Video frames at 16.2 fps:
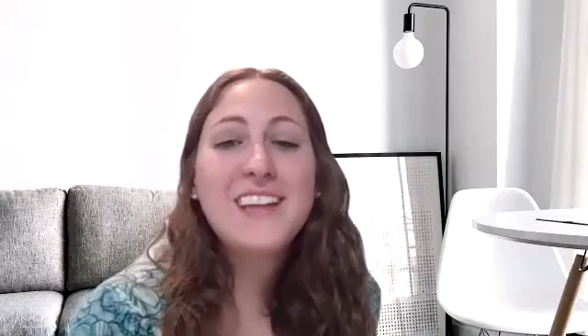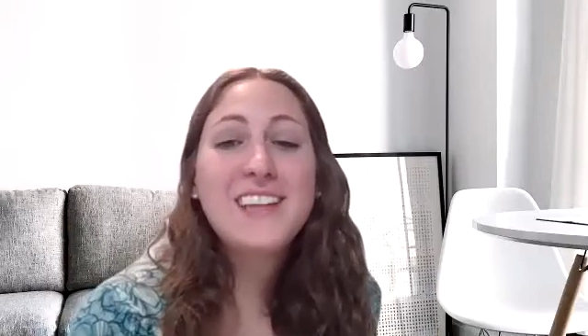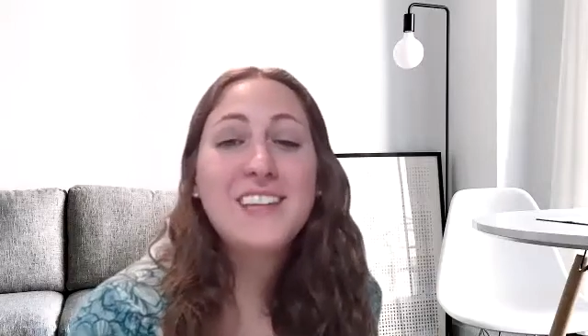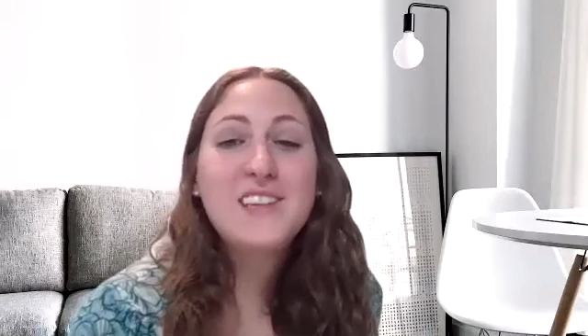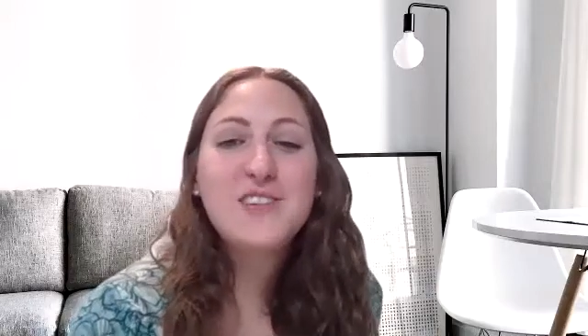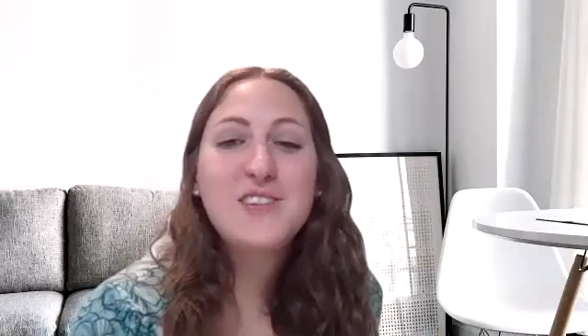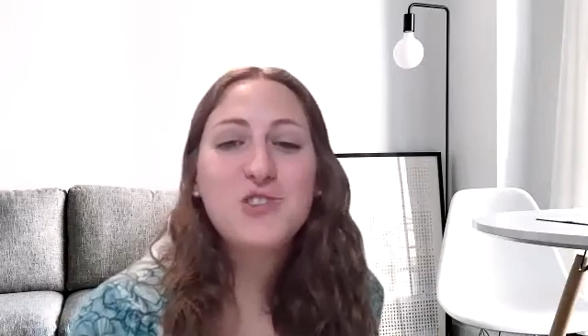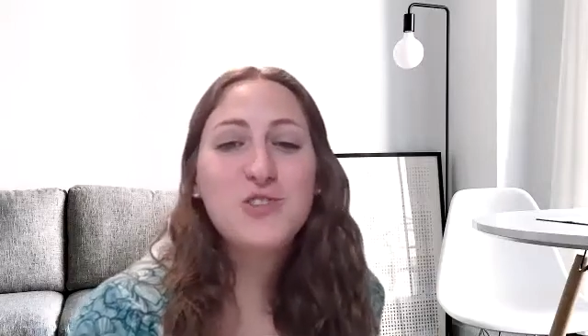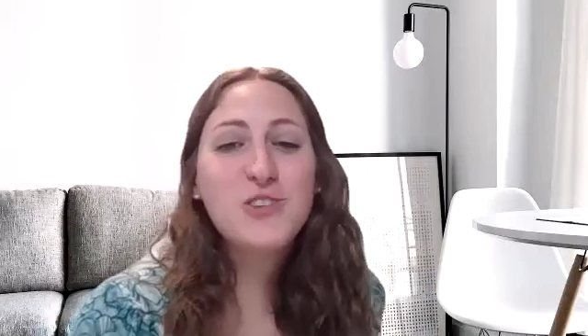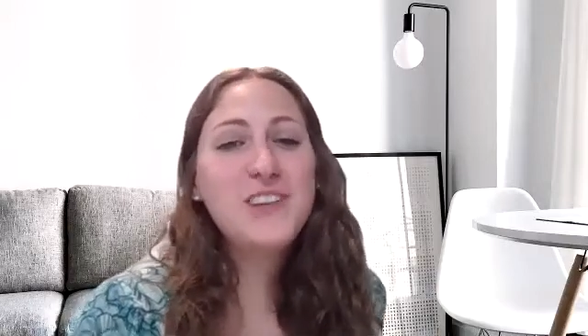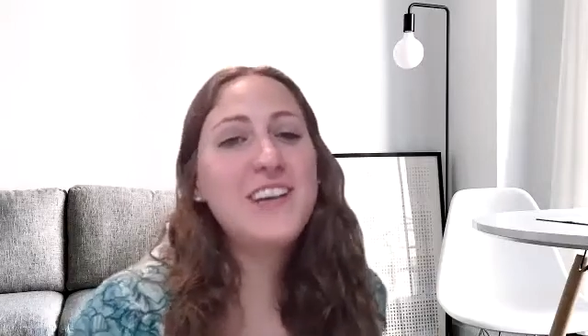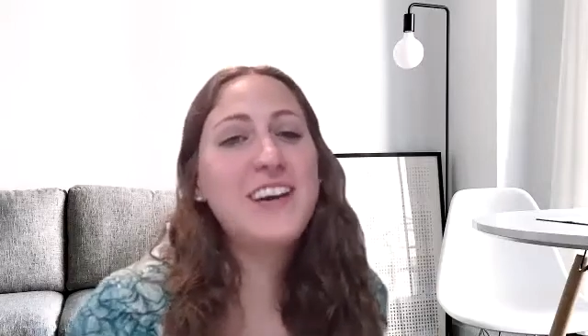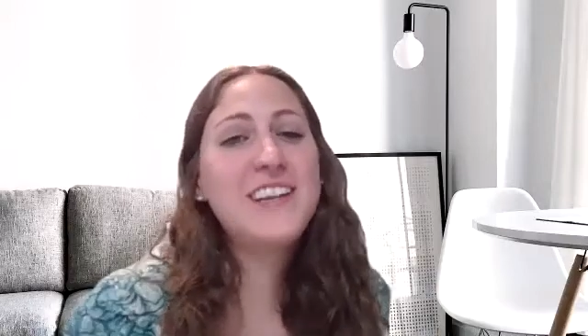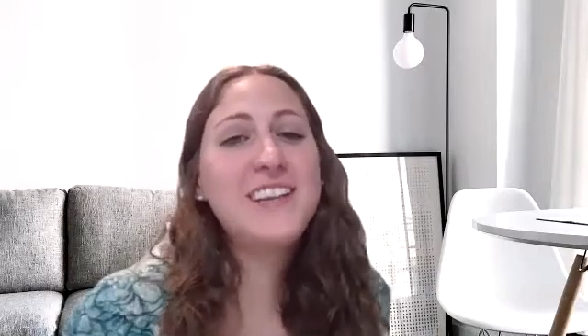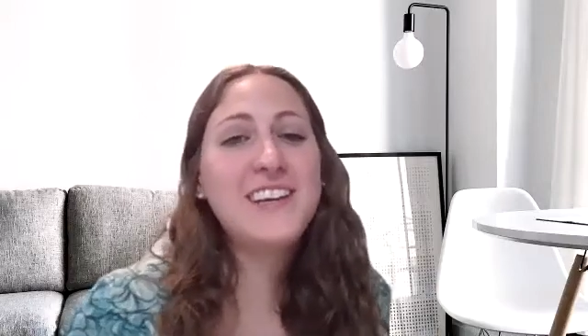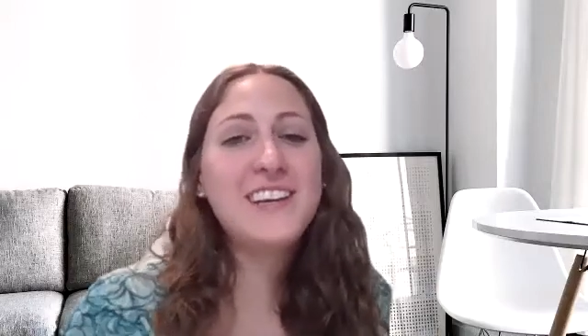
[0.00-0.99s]
any new
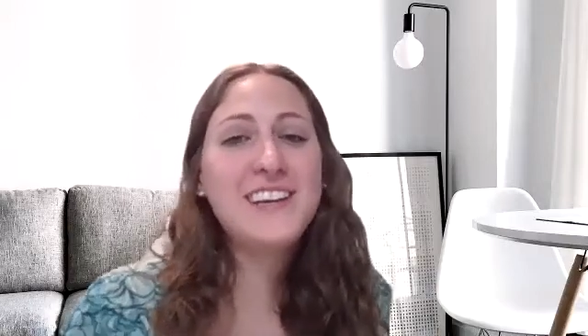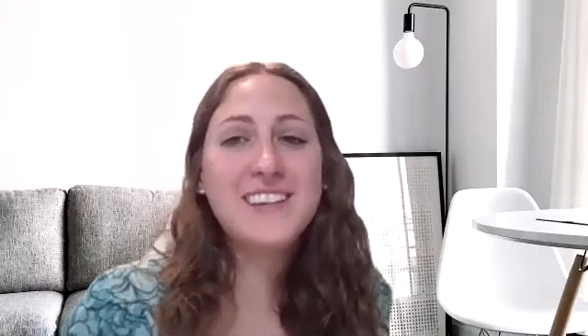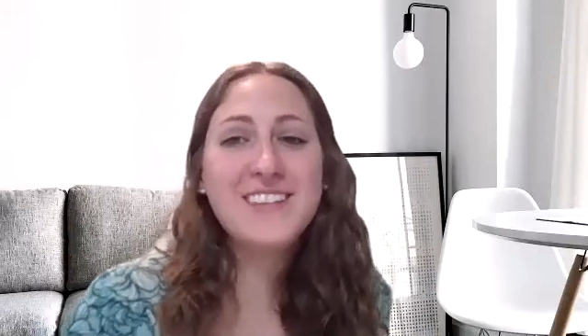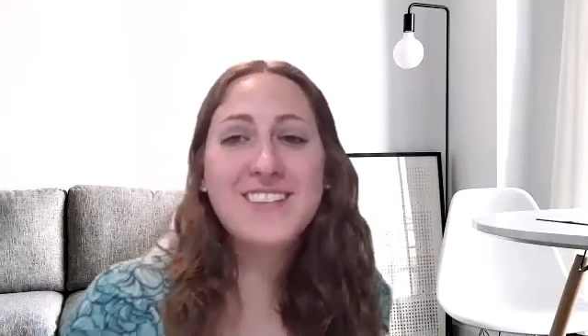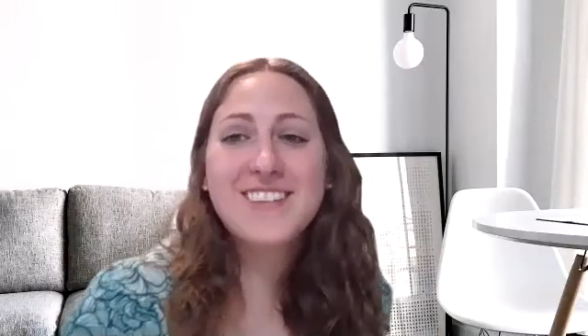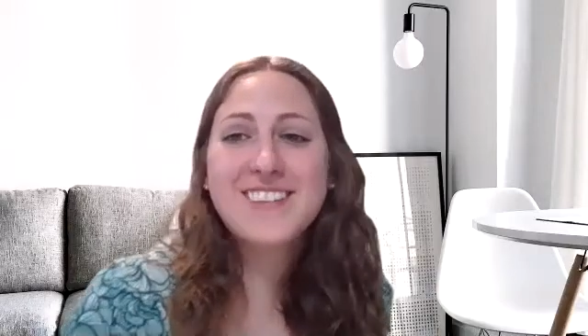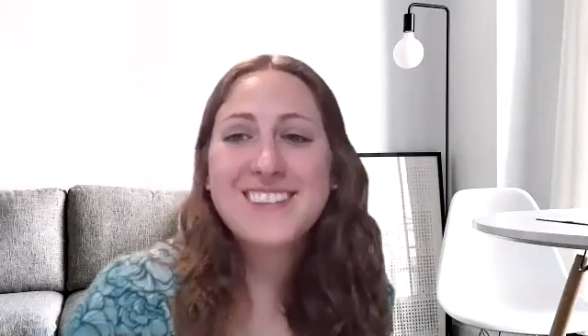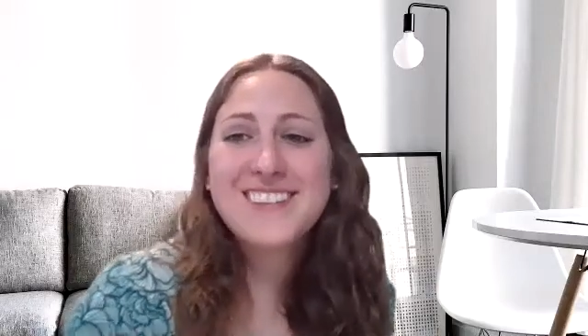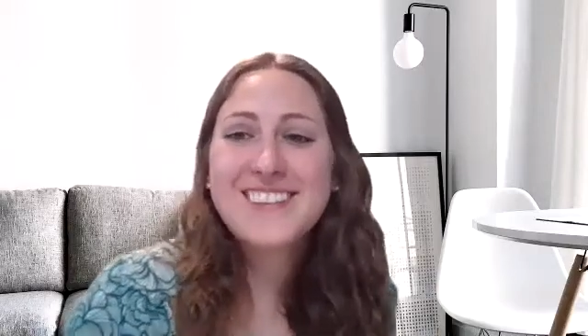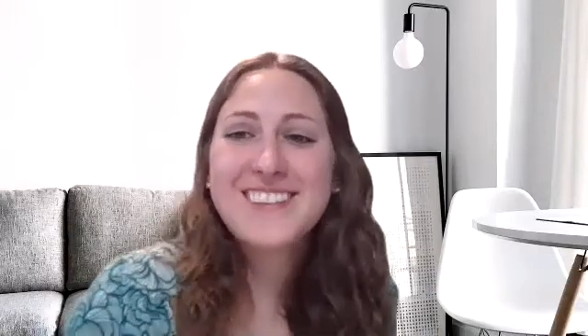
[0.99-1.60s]
drink ideas?